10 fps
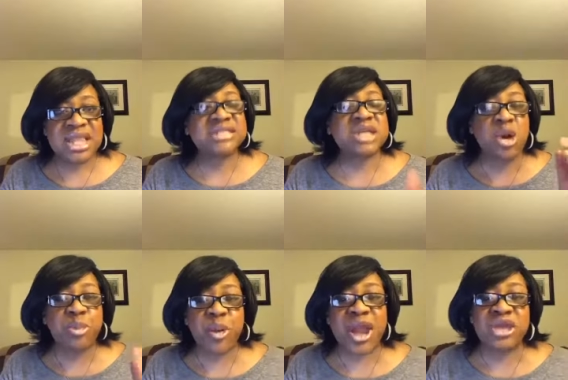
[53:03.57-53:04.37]
That's going
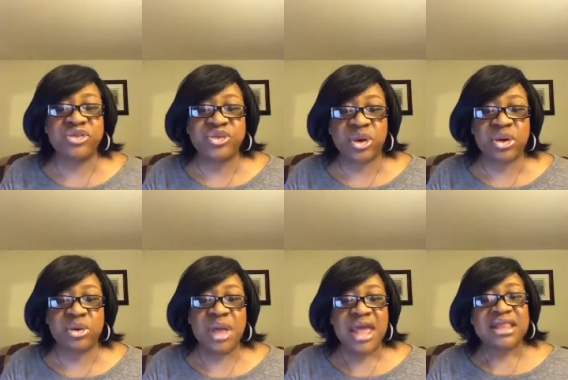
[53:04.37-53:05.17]
to pray you
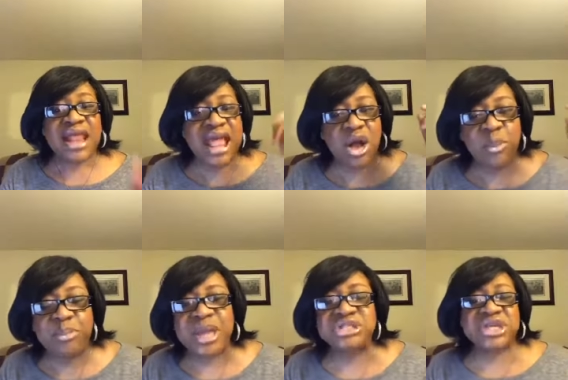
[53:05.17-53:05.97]
through. That ain't going
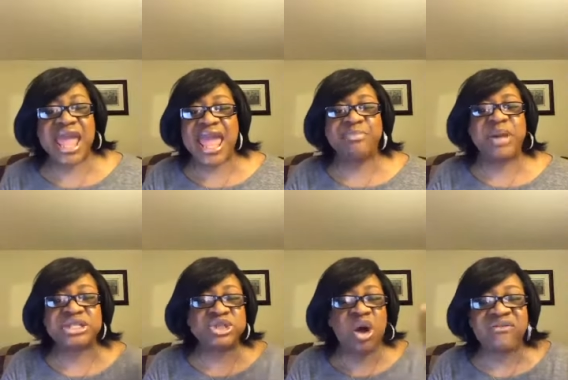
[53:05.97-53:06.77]
to beat
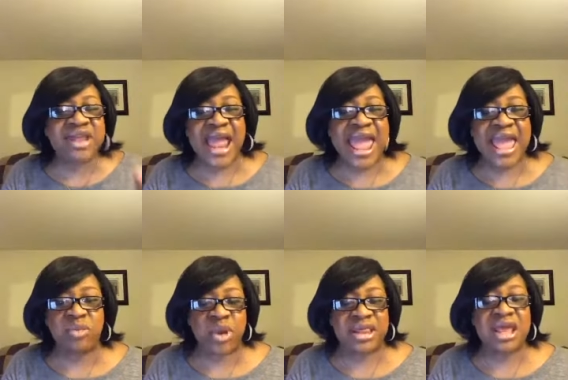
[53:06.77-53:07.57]
you over the
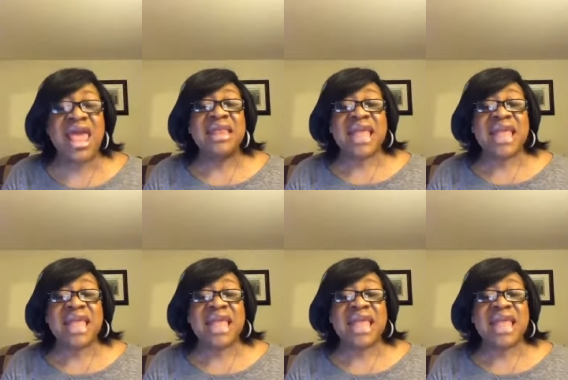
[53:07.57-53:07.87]
head with it.